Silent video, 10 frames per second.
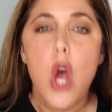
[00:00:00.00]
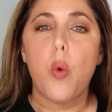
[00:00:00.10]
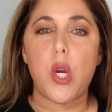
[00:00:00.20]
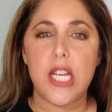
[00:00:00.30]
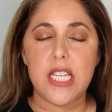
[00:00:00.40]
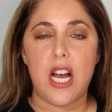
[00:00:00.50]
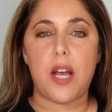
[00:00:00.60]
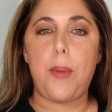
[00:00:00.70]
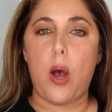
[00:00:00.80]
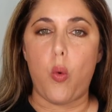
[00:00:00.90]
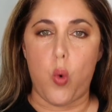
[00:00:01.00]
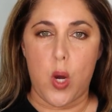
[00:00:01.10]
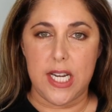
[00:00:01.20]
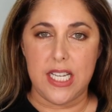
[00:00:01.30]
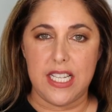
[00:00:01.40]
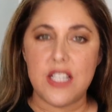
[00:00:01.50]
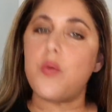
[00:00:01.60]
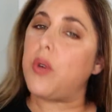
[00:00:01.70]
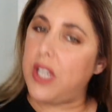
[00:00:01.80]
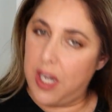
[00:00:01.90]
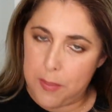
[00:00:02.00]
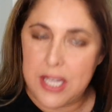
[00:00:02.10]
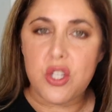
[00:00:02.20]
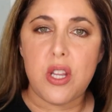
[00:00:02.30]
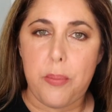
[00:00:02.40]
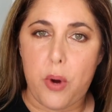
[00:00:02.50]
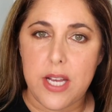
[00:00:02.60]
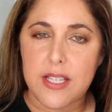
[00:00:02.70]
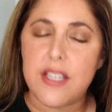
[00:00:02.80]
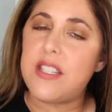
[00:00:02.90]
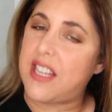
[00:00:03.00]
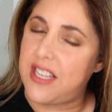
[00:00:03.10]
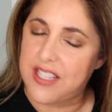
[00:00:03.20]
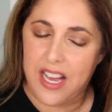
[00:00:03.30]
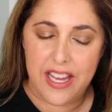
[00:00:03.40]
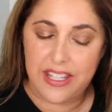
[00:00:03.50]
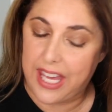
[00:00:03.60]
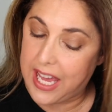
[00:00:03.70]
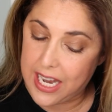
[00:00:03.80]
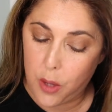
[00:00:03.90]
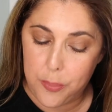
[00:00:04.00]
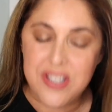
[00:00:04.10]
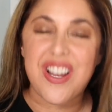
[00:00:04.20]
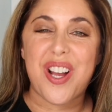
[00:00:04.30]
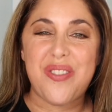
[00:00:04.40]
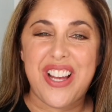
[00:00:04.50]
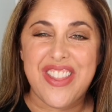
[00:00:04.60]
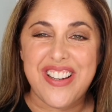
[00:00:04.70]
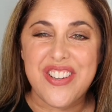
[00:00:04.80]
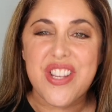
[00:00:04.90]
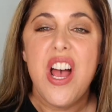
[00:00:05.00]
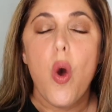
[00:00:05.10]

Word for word: We're going to talk about what it is. We're going to mention the prices because I can't help but talk about those,